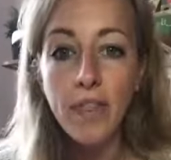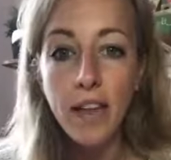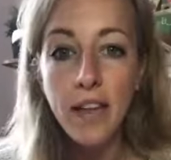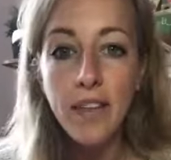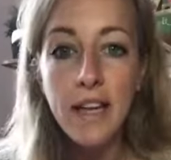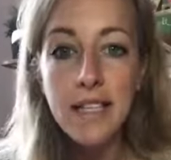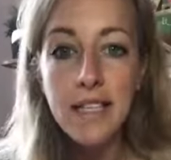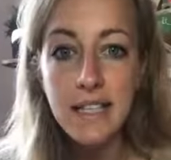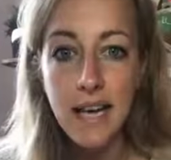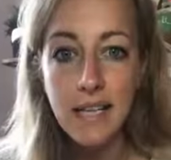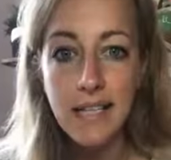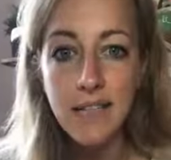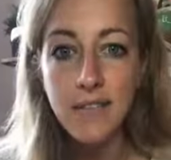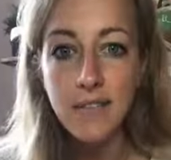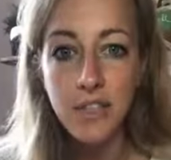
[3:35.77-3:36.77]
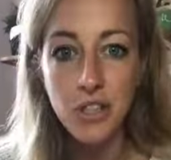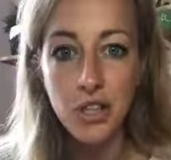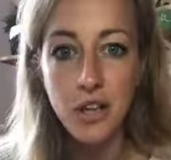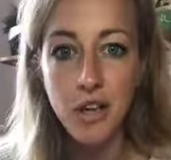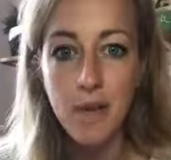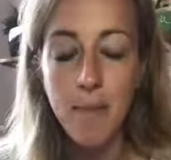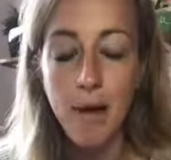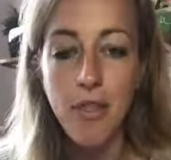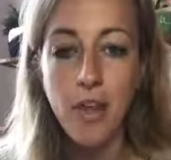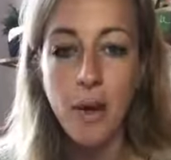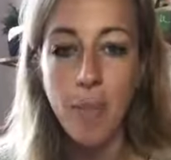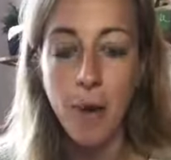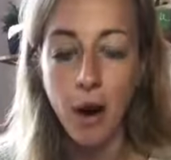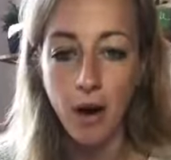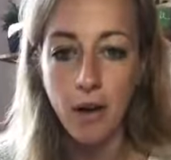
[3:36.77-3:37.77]
thing that sets the visionary method
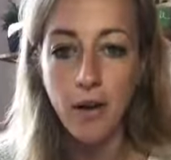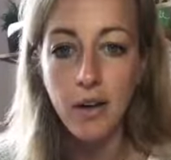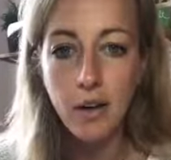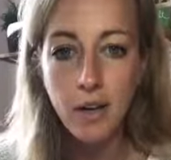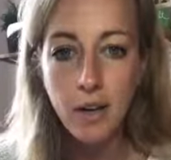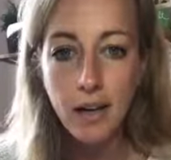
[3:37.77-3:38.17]
apart